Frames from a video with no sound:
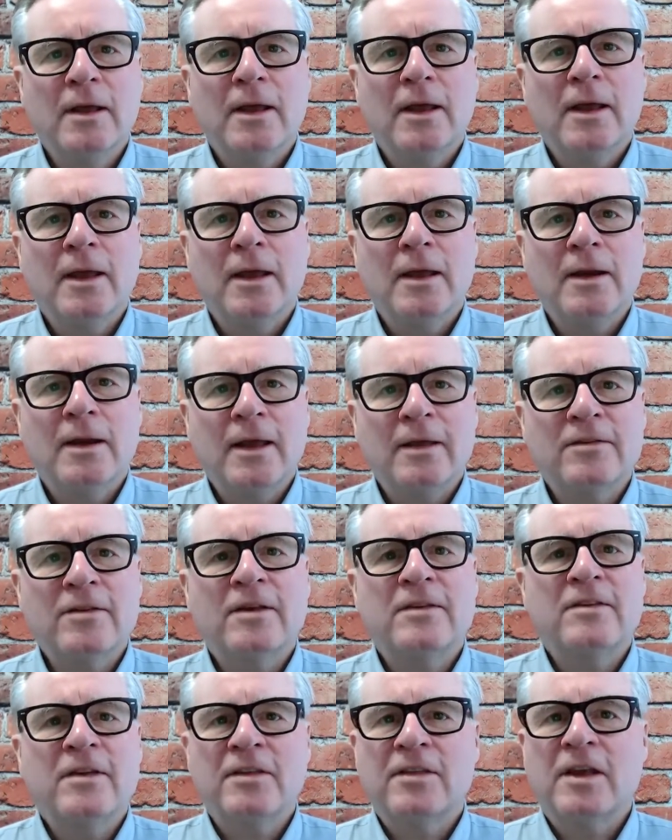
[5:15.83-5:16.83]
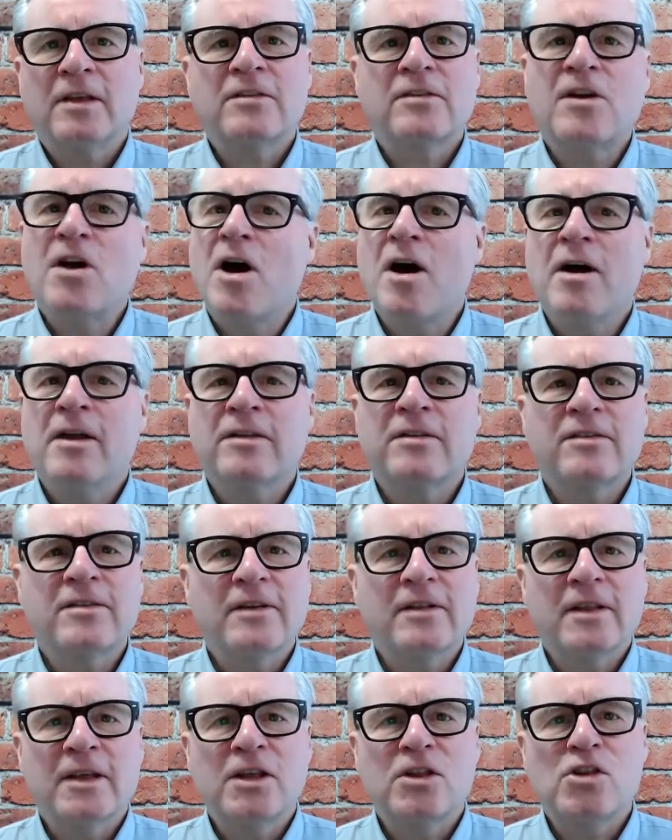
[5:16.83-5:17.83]
And as I said, that's
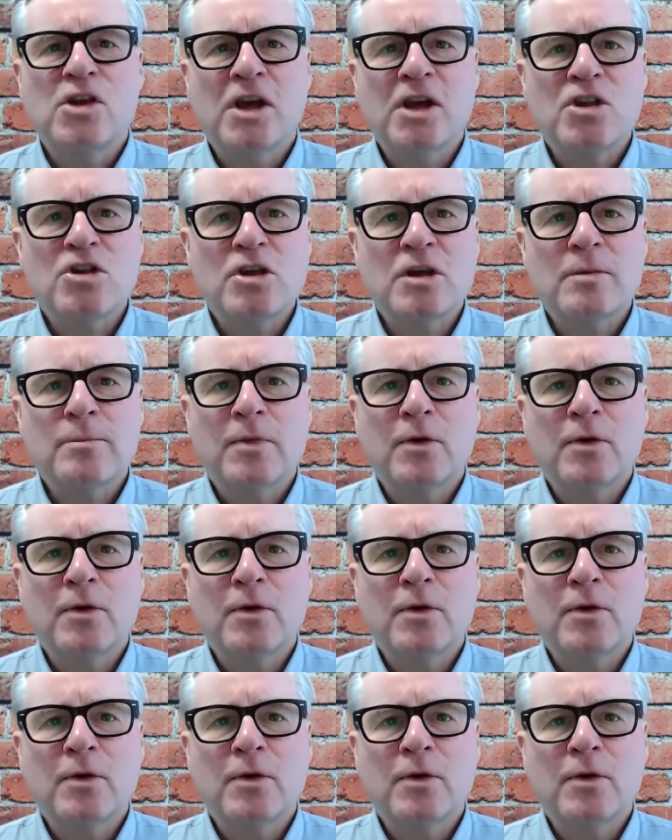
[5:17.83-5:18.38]
constantly changing,